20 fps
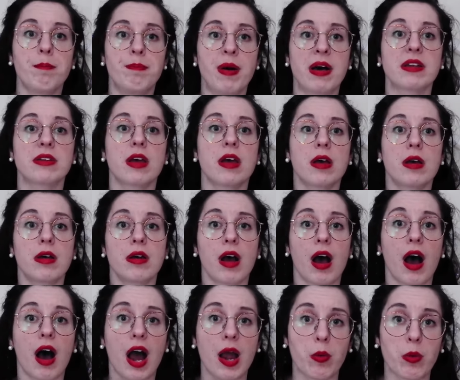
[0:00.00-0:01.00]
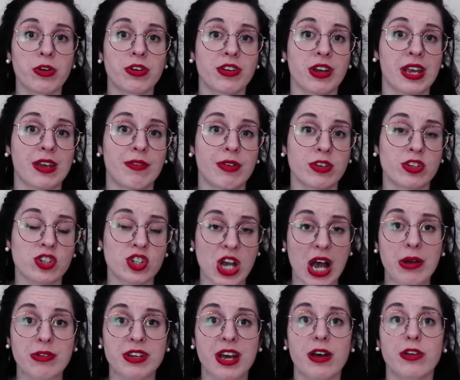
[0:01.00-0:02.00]
but I want to give a
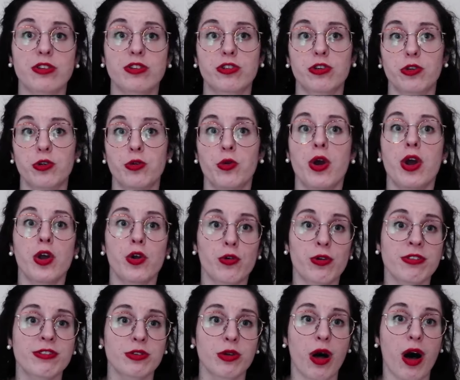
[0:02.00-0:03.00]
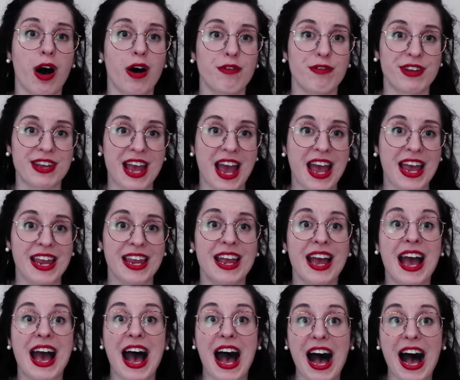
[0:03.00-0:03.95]
shout out to Crystal RVA,